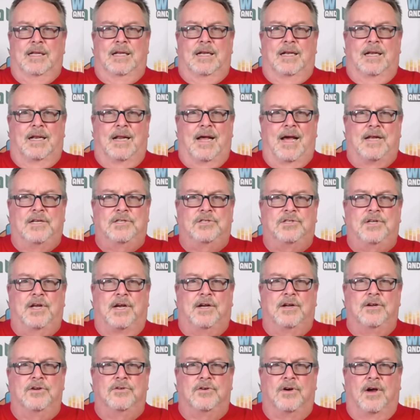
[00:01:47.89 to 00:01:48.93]

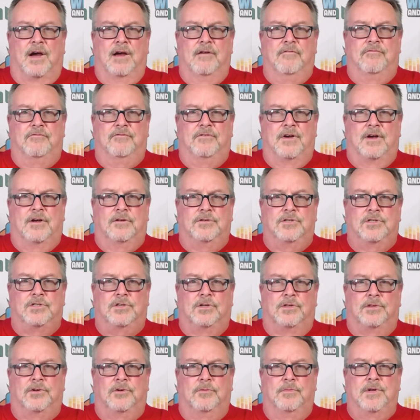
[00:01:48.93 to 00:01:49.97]
last-second drive fell just
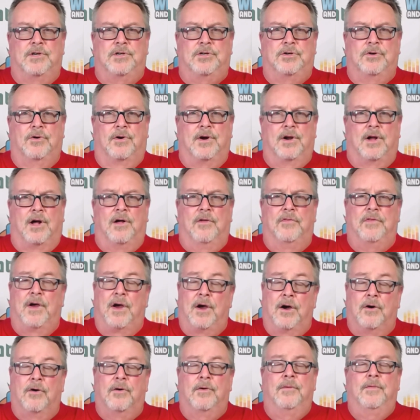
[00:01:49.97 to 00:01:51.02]
a little bit short.
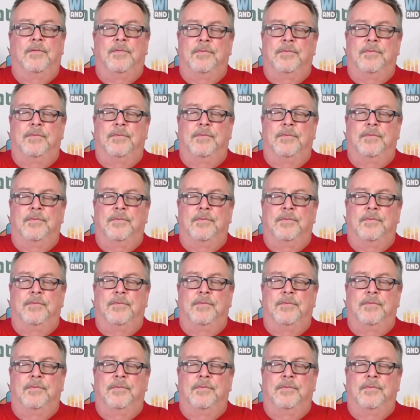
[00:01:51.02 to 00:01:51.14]
Although,